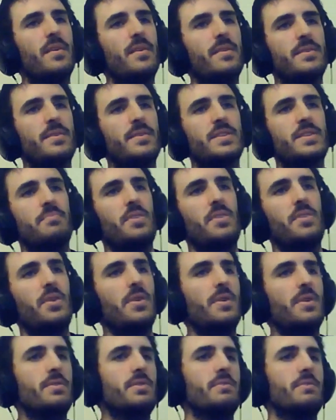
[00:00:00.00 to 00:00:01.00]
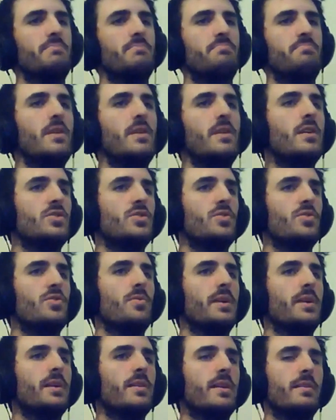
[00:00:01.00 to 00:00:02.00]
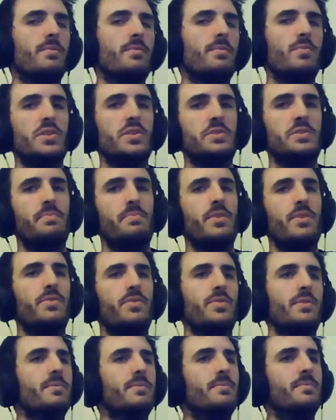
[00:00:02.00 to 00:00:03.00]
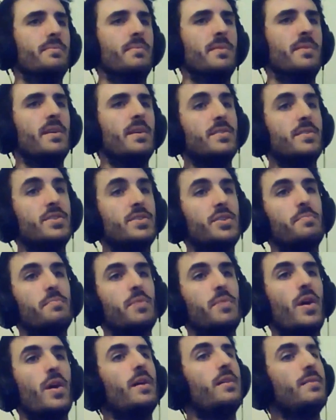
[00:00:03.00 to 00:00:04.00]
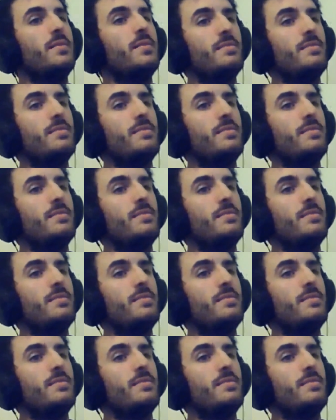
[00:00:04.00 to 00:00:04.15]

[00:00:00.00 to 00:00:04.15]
Except you're controlling like Will Smith, and it's two-player.